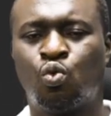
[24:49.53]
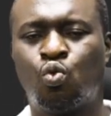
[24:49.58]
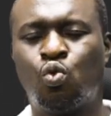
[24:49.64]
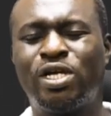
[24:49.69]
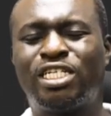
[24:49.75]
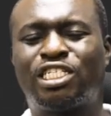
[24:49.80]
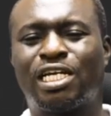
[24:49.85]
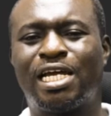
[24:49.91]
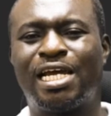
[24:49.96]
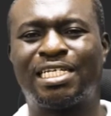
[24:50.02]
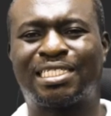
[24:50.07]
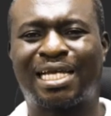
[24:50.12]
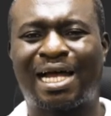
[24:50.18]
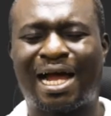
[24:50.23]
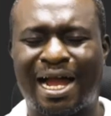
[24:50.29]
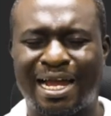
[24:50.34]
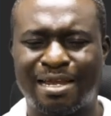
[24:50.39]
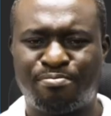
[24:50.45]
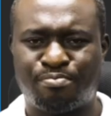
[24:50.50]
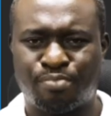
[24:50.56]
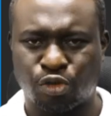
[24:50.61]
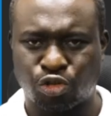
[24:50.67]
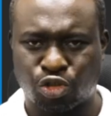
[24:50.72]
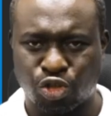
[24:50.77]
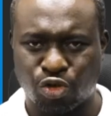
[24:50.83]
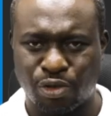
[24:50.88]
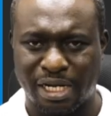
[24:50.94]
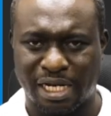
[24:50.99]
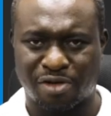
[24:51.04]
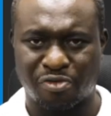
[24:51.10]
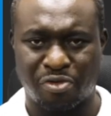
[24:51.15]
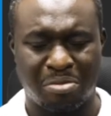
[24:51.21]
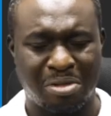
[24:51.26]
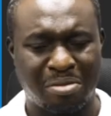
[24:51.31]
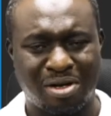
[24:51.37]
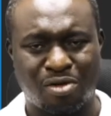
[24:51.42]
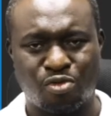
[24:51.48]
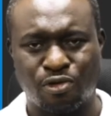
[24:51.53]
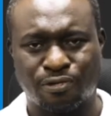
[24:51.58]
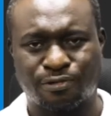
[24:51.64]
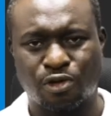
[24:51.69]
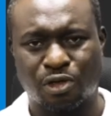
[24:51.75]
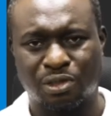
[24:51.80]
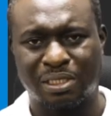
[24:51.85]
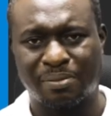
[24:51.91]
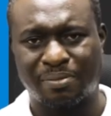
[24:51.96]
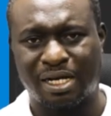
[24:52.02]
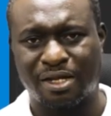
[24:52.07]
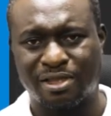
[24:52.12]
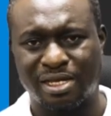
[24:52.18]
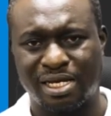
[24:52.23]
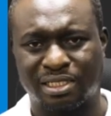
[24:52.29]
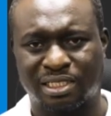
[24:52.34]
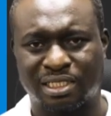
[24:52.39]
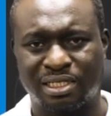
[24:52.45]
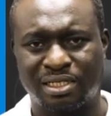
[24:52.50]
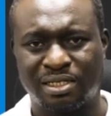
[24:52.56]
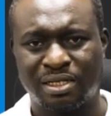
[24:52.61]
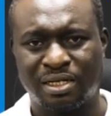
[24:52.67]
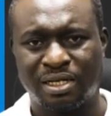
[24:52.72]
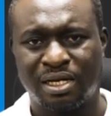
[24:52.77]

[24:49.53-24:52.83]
which is hypotonic. Remember, we've talked about this.